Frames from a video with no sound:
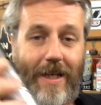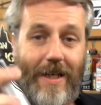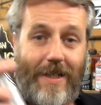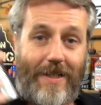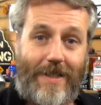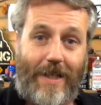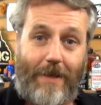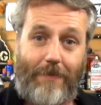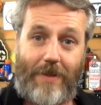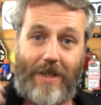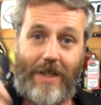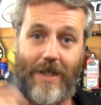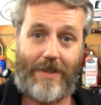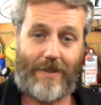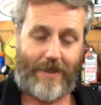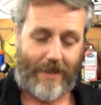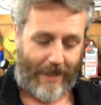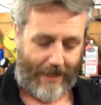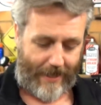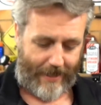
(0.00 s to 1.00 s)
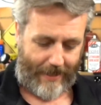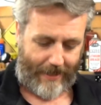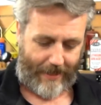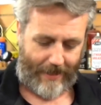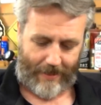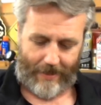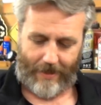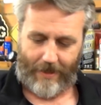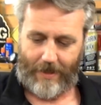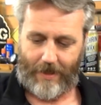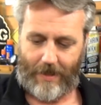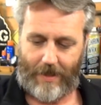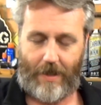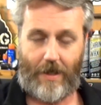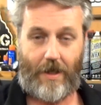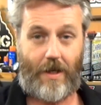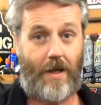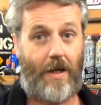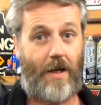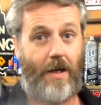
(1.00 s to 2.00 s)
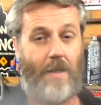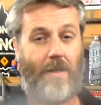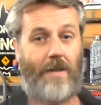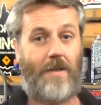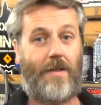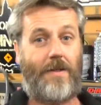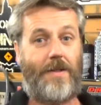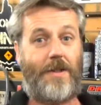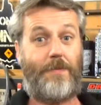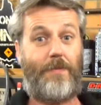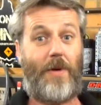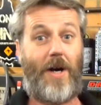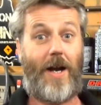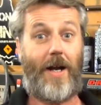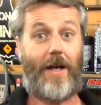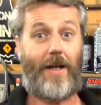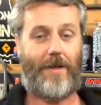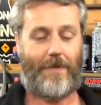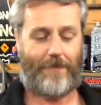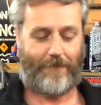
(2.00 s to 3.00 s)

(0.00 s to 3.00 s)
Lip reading: except it's a spray.